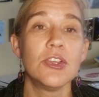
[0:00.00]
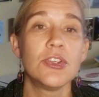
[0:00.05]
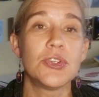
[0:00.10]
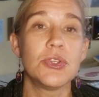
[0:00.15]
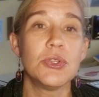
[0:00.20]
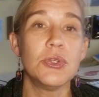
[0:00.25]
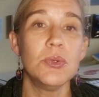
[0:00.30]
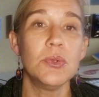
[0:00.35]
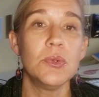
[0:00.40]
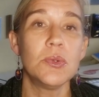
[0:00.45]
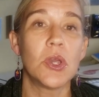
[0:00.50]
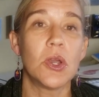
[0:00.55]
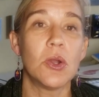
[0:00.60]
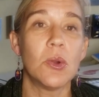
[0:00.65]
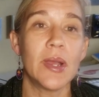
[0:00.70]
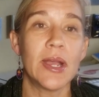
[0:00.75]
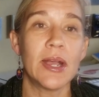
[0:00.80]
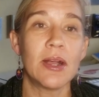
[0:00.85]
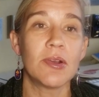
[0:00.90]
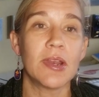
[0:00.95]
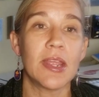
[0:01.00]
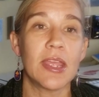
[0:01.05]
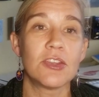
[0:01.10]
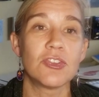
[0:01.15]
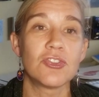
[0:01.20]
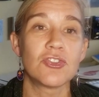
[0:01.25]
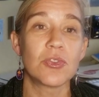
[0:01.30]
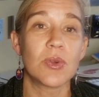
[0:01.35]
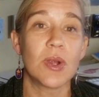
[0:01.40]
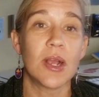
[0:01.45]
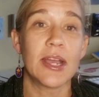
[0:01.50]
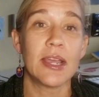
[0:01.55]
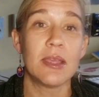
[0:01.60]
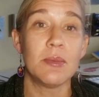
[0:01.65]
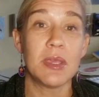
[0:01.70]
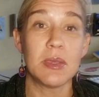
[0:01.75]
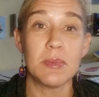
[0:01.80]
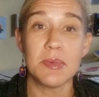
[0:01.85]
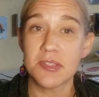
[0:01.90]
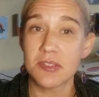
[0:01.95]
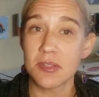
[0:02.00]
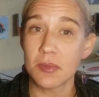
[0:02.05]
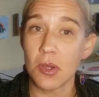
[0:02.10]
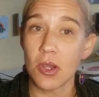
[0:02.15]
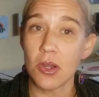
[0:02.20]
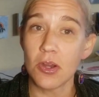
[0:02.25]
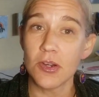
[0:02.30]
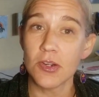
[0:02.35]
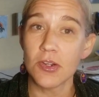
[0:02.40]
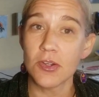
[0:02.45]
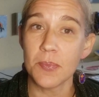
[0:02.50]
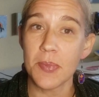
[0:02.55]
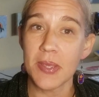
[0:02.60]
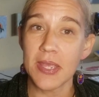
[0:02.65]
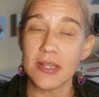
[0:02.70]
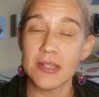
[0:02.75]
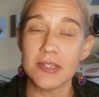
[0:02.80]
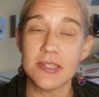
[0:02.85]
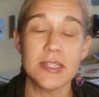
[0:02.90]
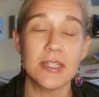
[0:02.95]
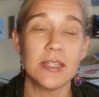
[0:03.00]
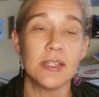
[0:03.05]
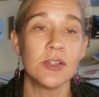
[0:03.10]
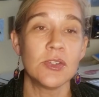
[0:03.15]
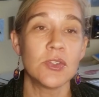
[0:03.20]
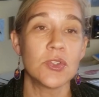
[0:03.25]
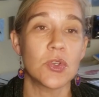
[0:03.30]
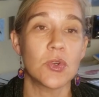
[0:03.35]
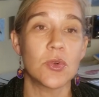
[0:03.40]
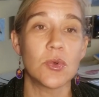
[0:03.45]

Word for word: to go out and try maybe some harder paintings